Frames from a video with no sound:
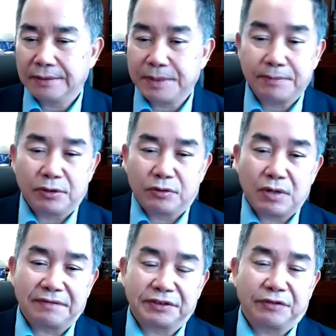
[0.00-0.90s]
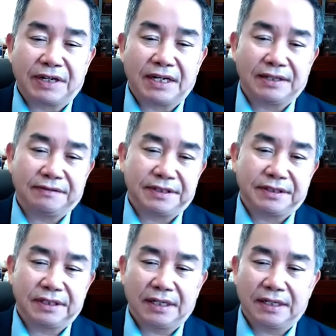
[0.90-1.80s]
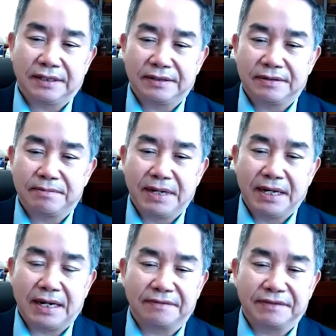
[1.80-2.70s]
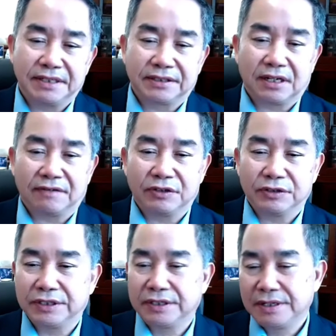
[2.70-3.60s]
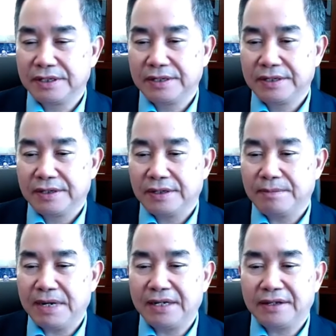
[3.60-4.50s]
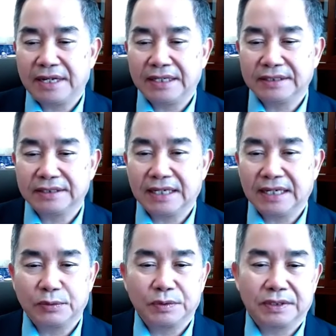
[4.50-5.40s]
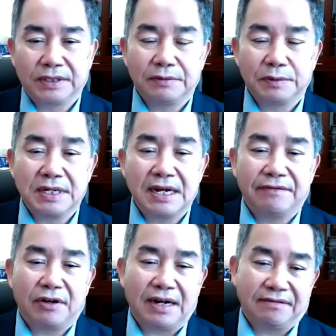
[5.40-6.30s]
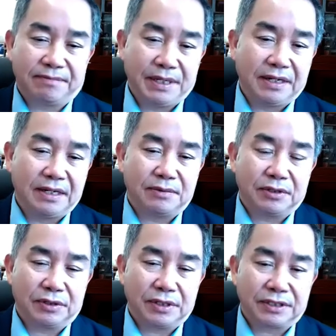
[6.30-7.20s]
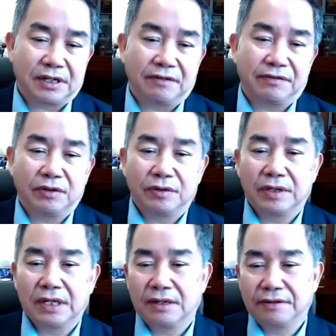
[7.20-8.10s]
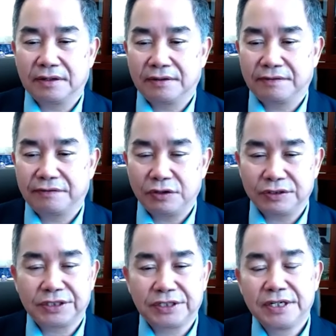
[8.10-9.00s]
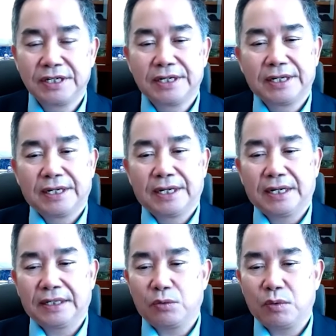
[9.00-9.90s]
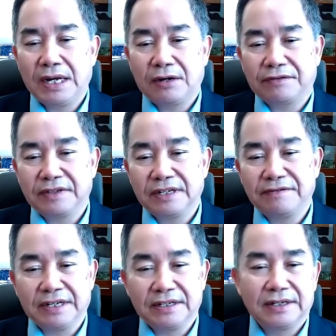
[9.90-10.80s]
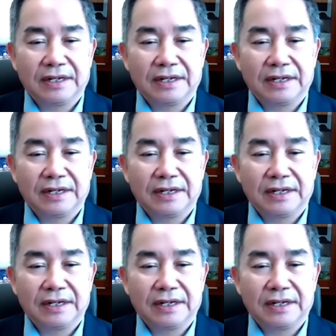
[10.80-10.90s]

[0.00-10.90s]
people who have survived may have discovered many things that they would never have been able to discover. First, the way of living